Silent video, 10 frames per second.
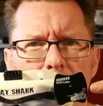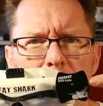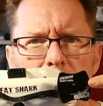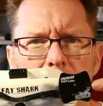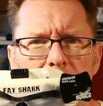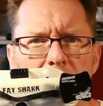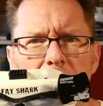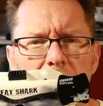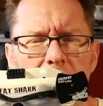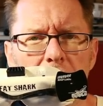is
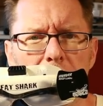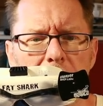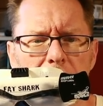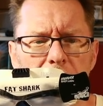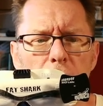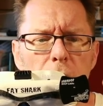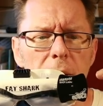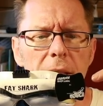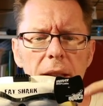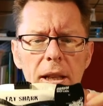going
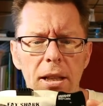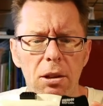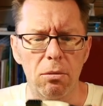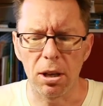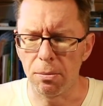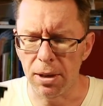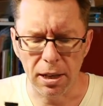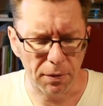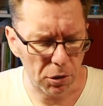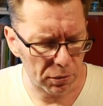forward in the right way.
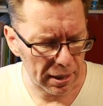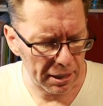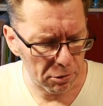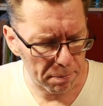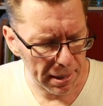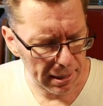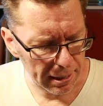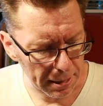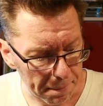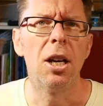You've got all the little bits
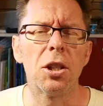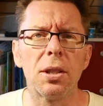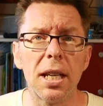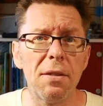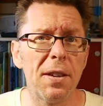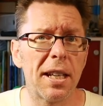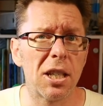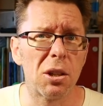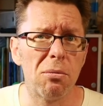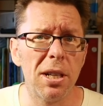there. So I tend to think
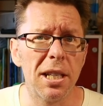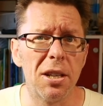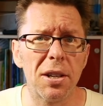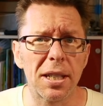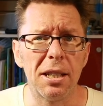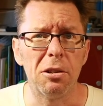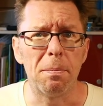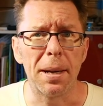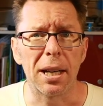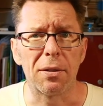it's a really nice little
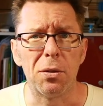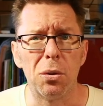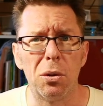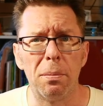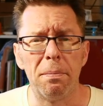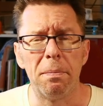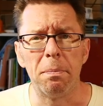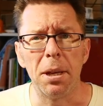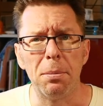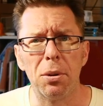pack for
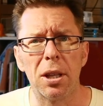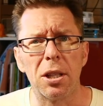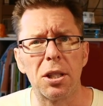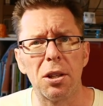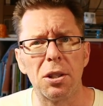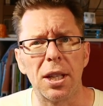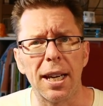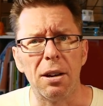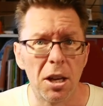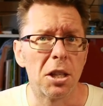people that are starting
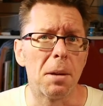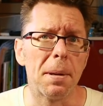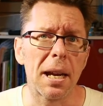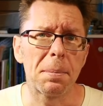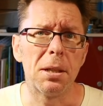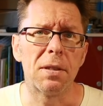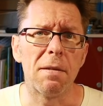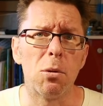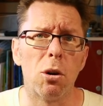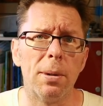out. So perhaps if
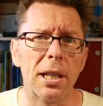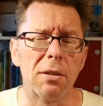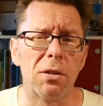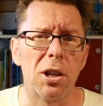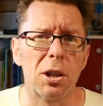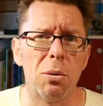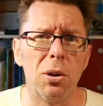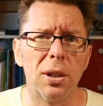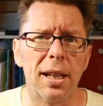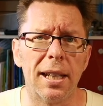they've bought a ready-to-fly
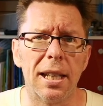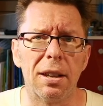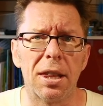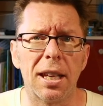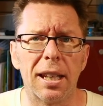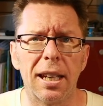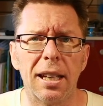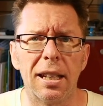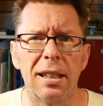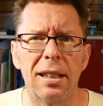quad and they're
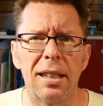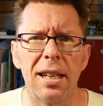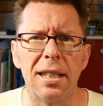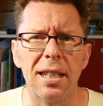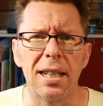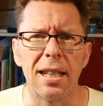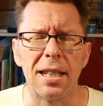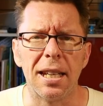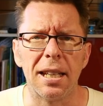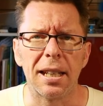thinking, is this
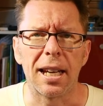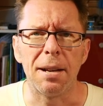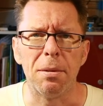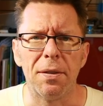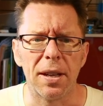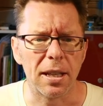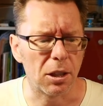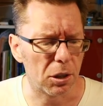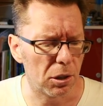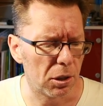antenna that came with it any
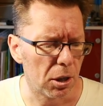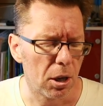good?